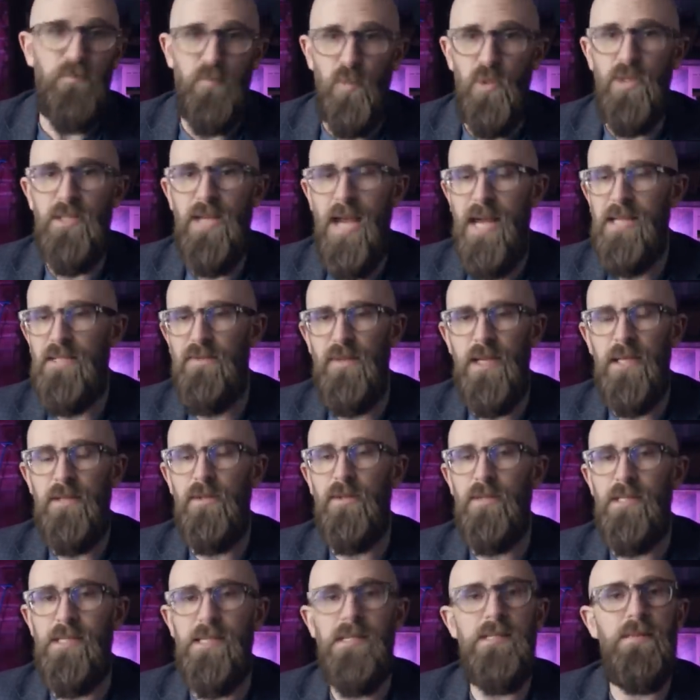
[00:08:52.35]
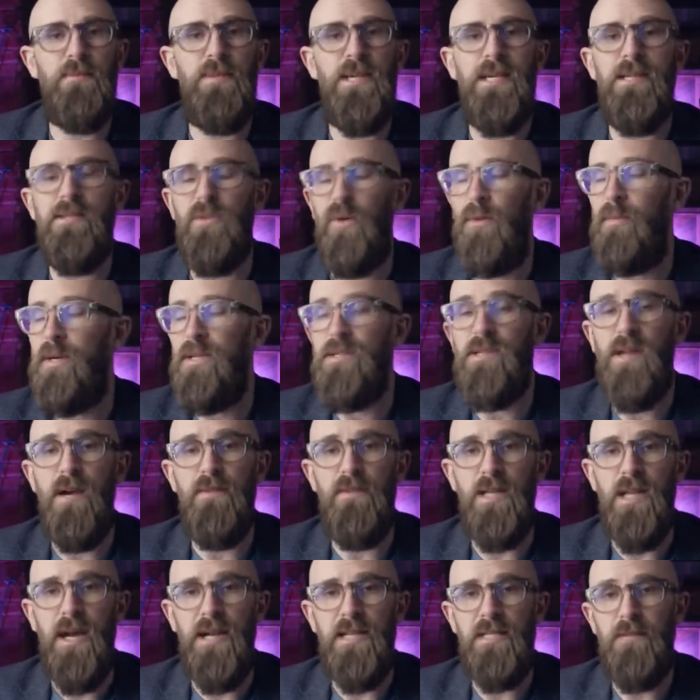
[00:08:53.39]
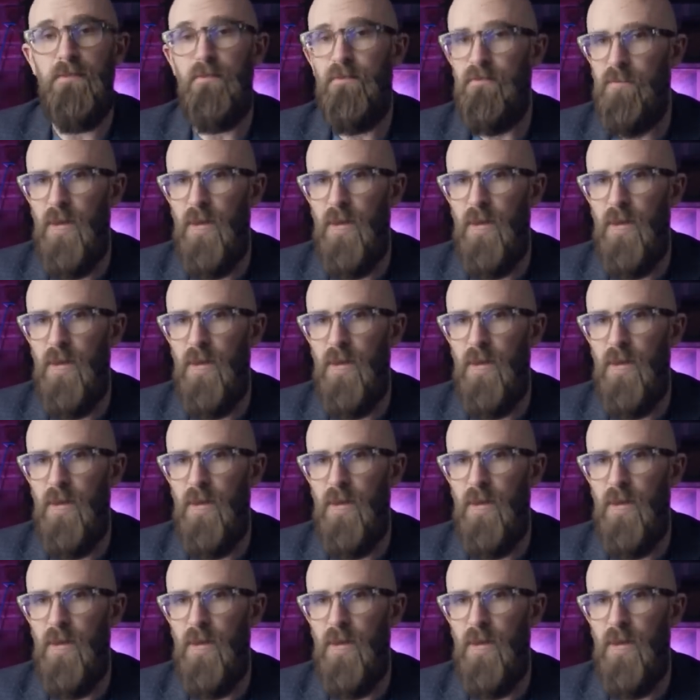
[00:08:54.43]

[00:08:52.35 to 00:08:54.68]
wood gas vehicles disappeared almost overnight.